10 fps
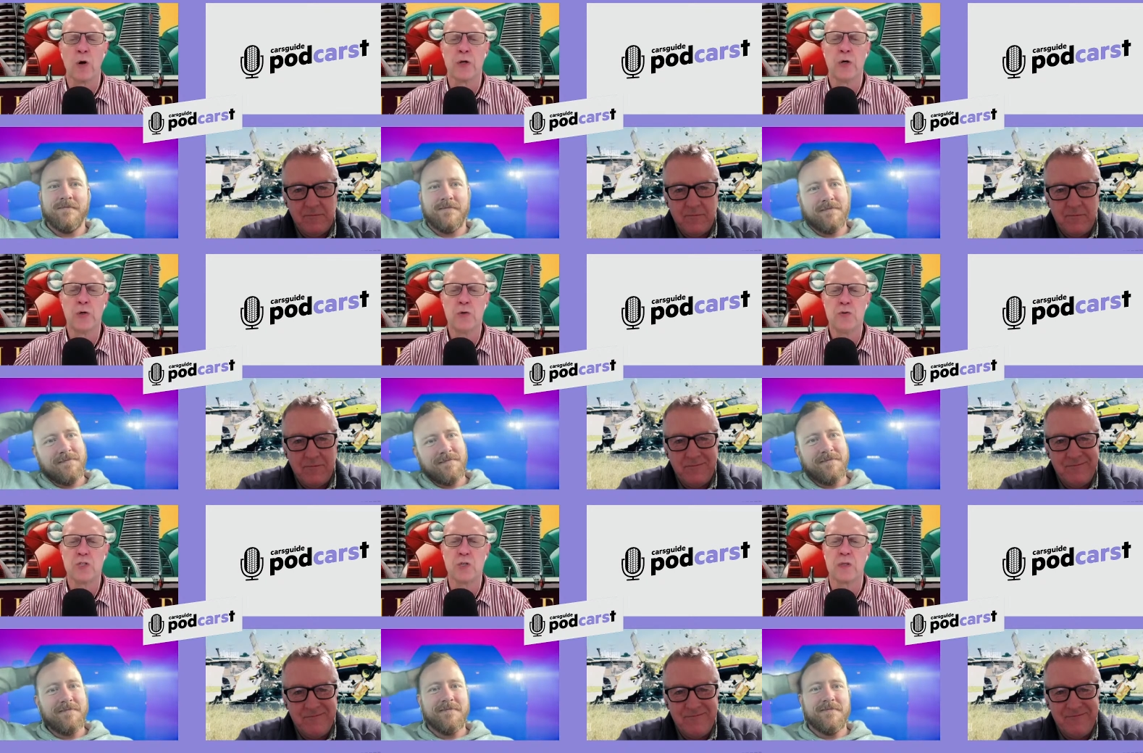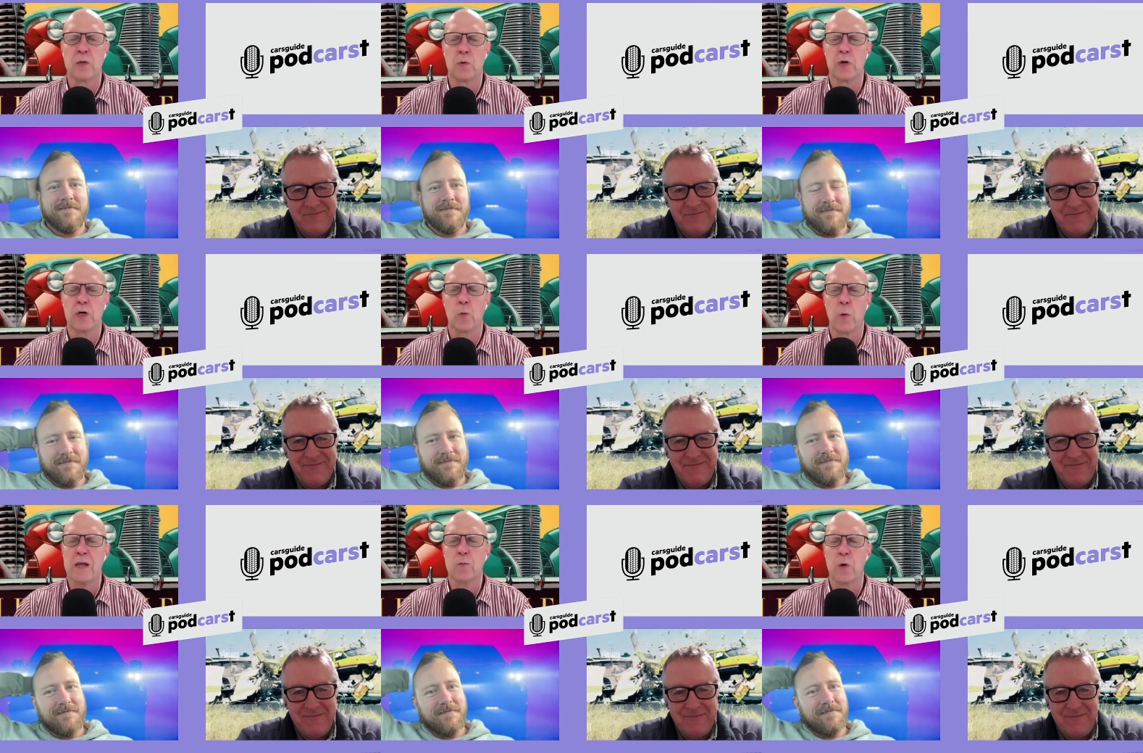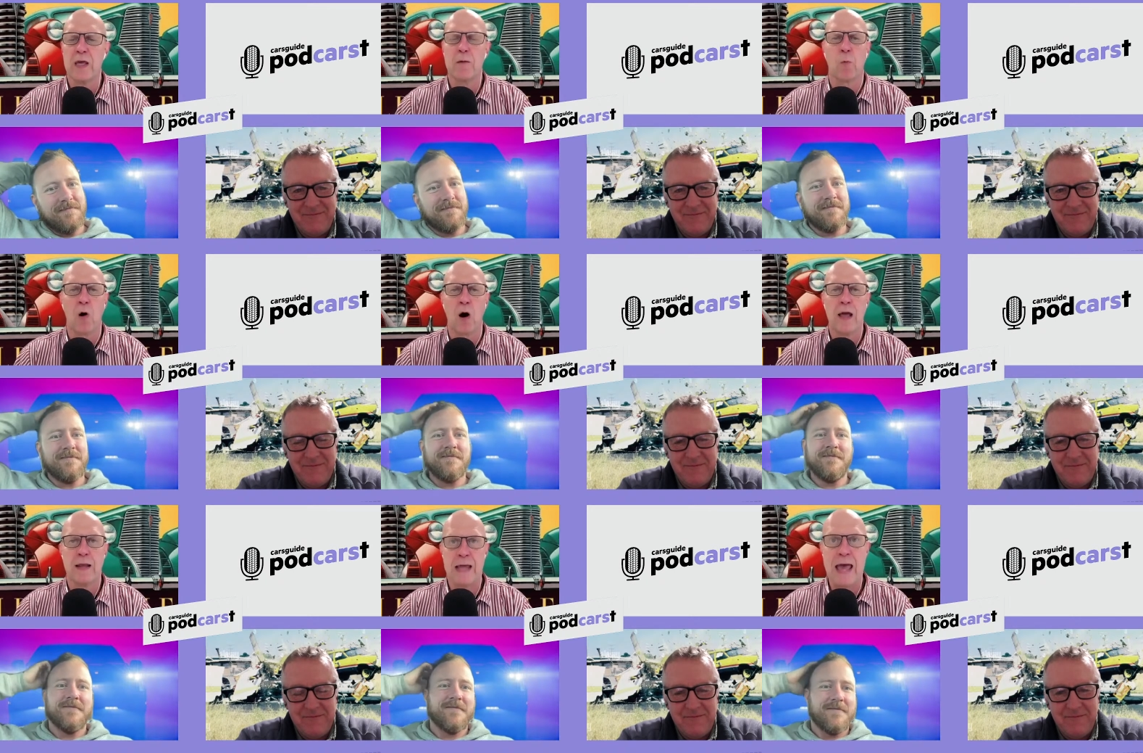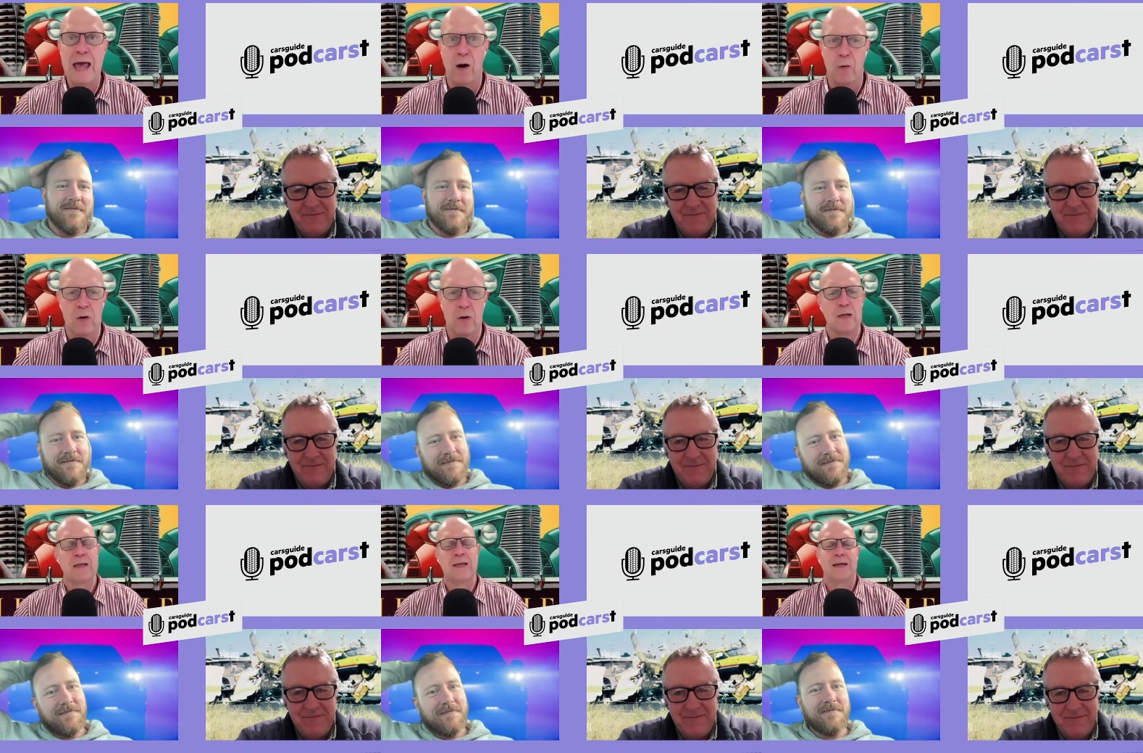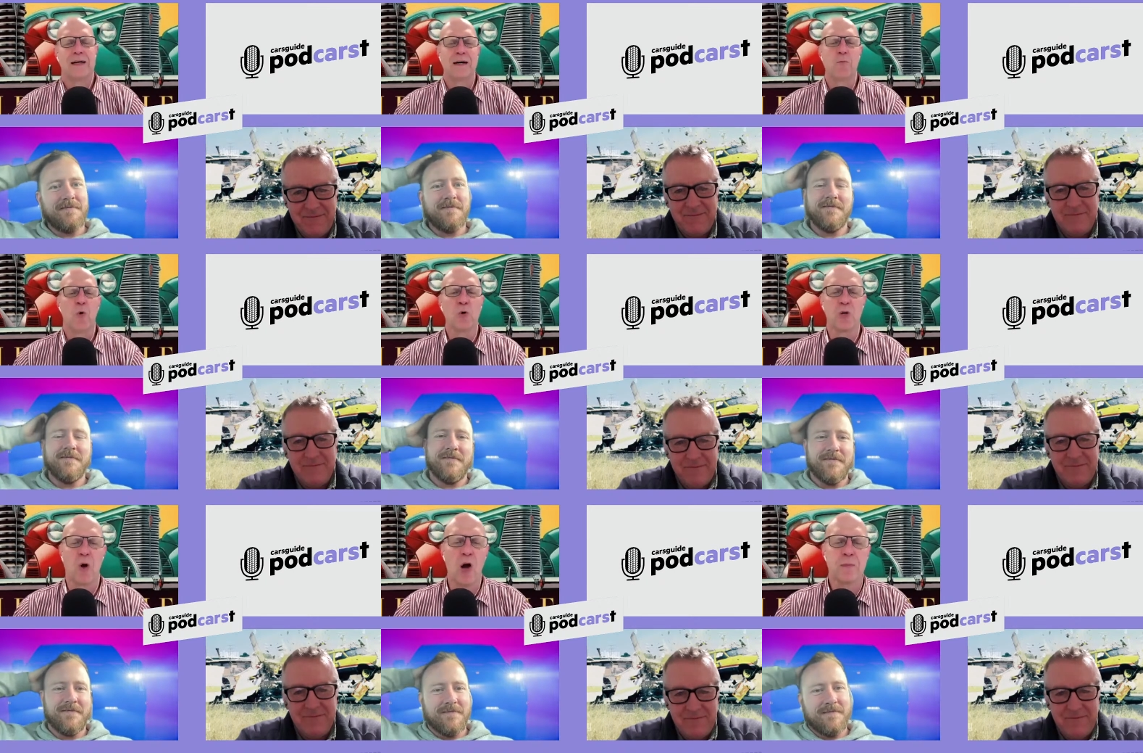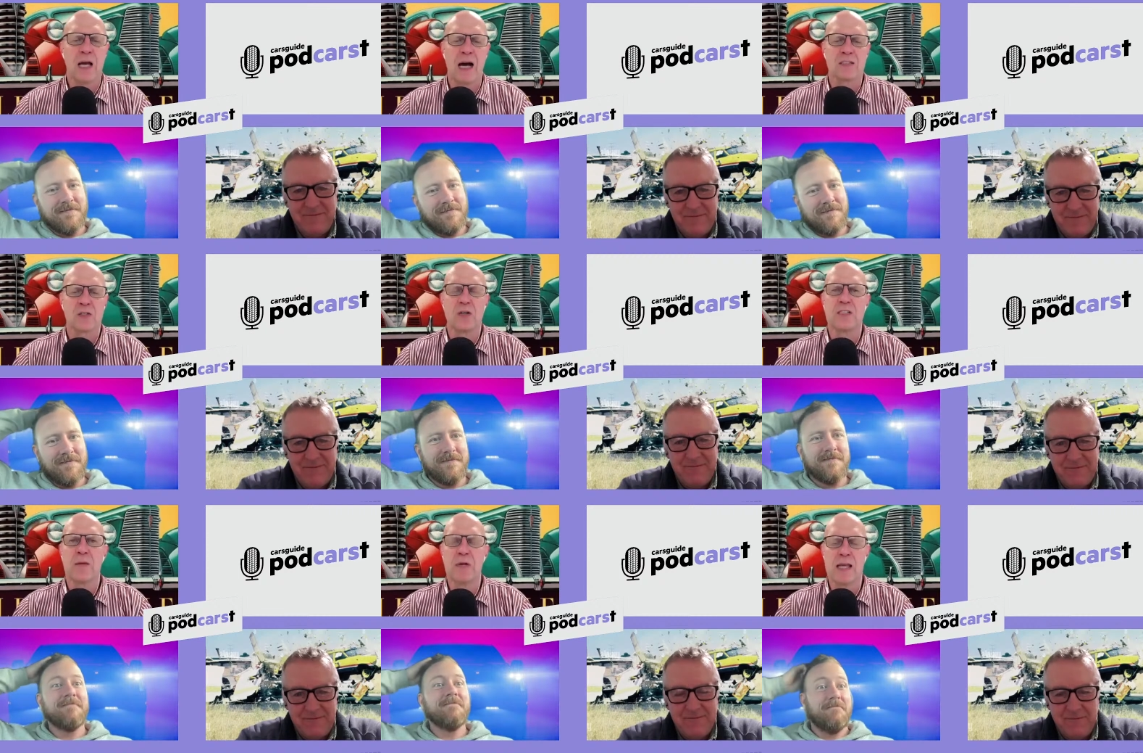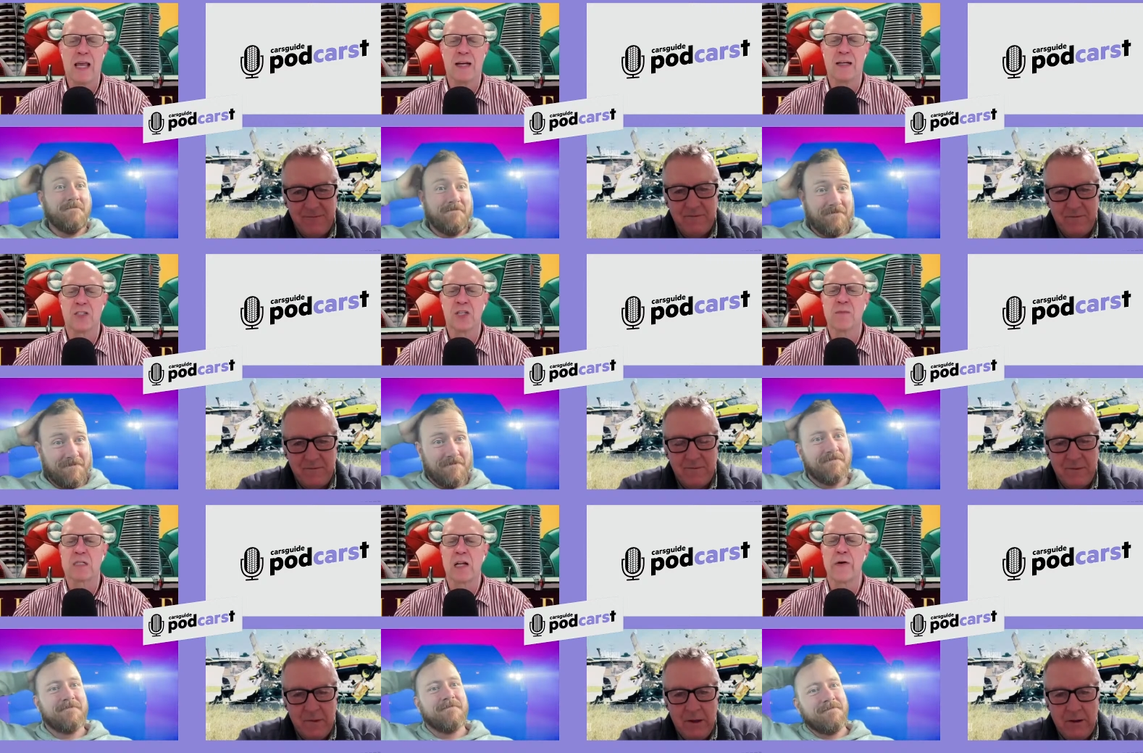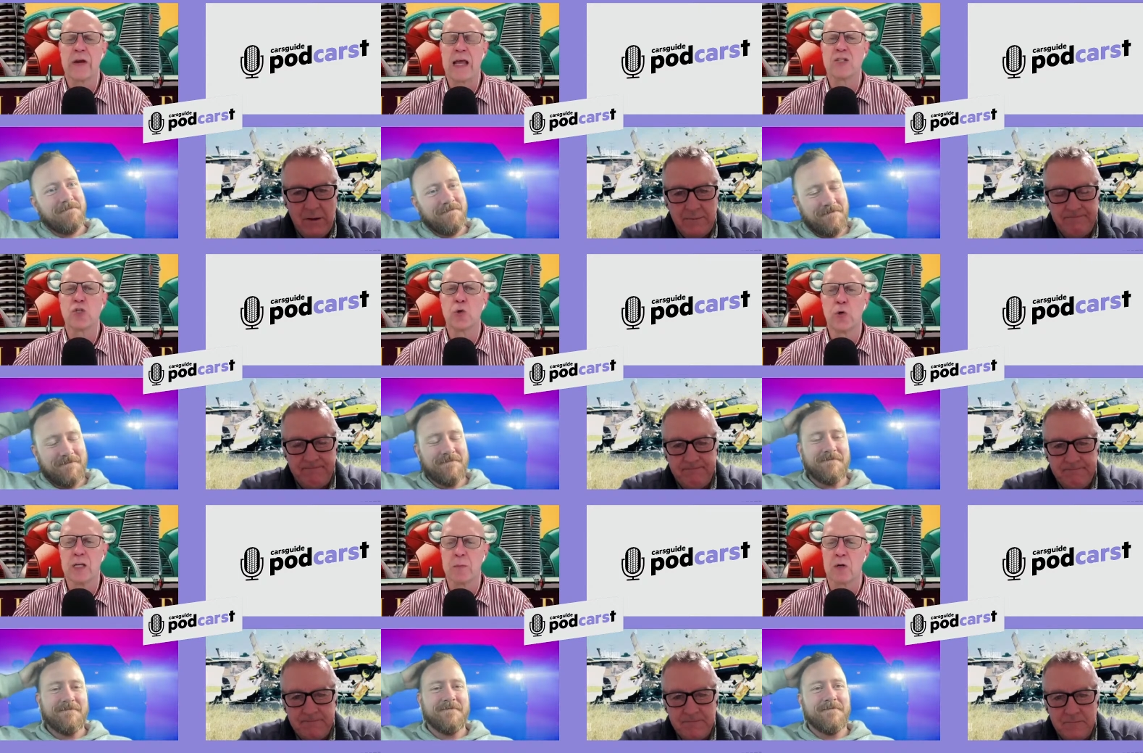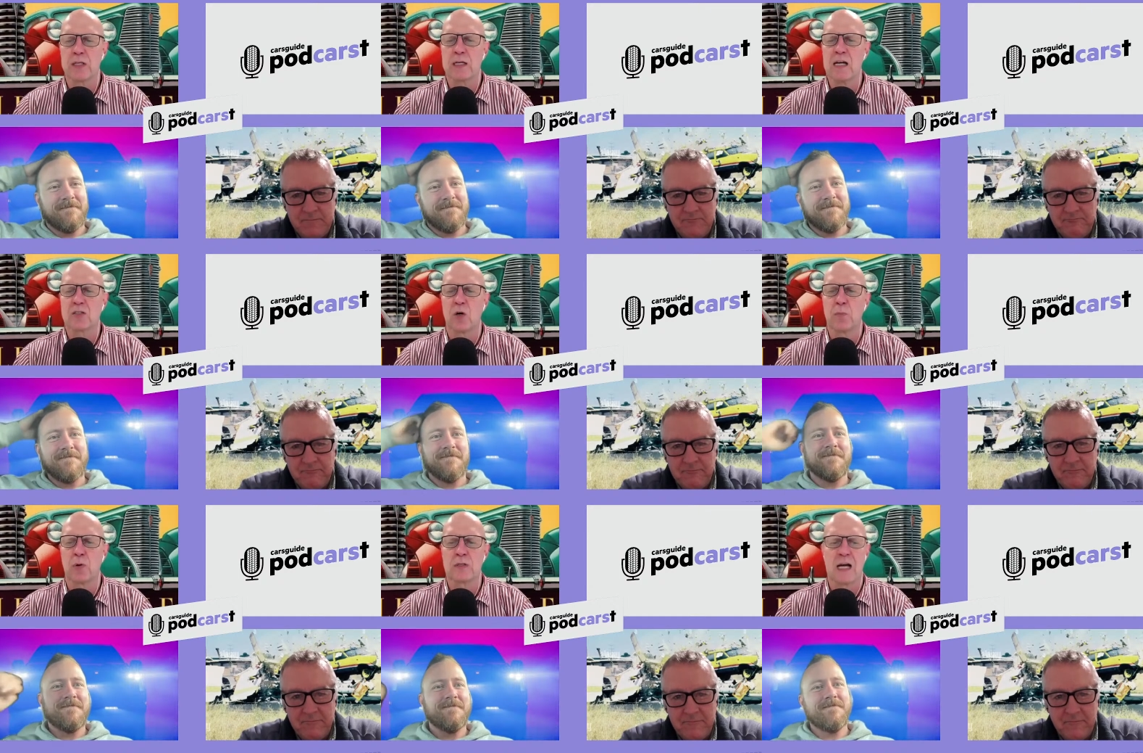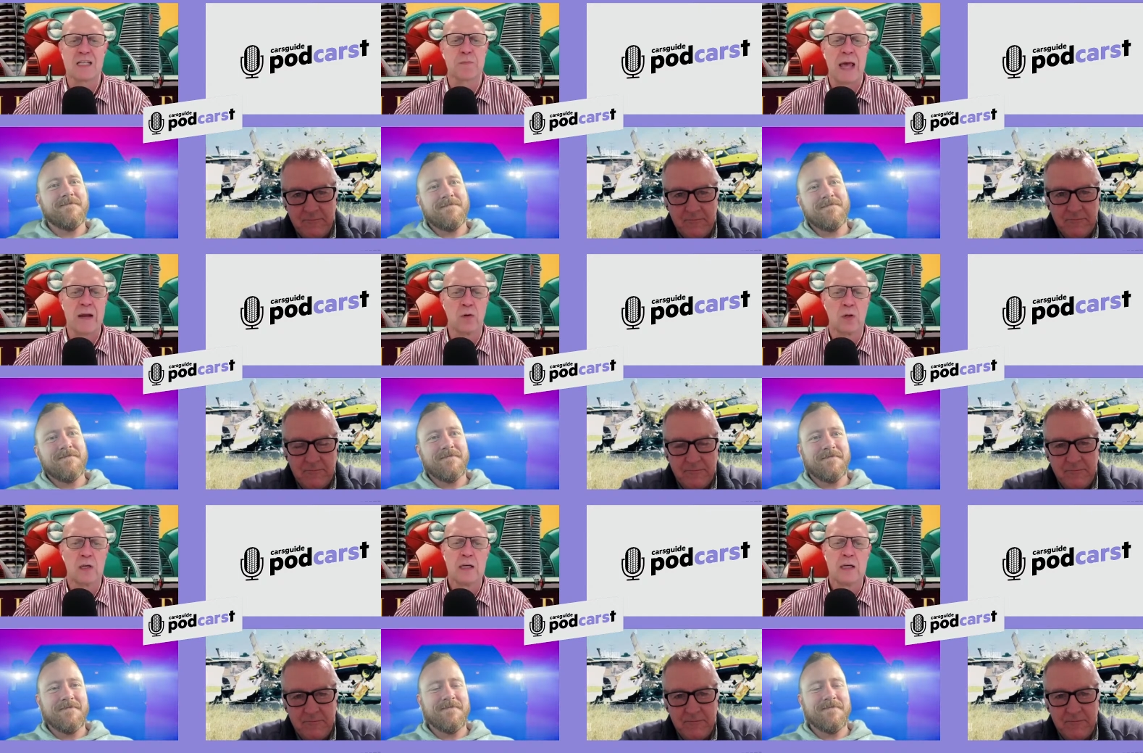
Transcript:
Speaker 1: on who's doing the work, when, where, why, and how. Um, welcome. I'm Cars Guide Deputy Editor James Cleary, and joining me on the Cars Guide podcast panel